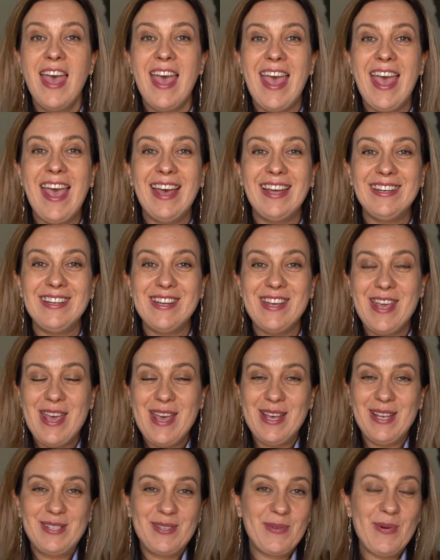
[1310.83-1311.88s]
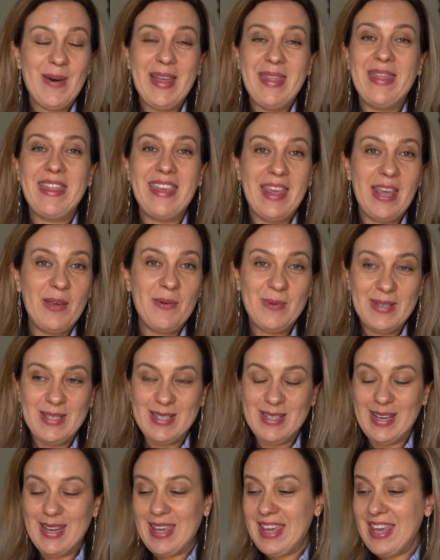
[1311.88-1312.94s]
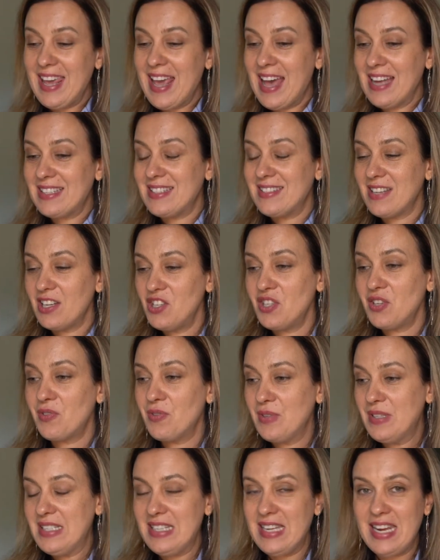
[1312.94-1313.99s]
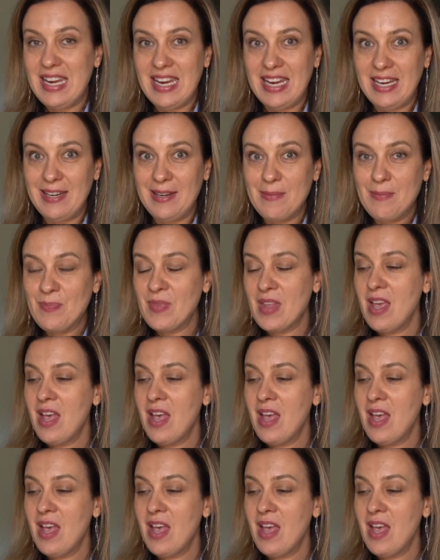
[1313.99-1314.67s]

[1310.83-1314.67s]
And his one thing was like he had such a routine.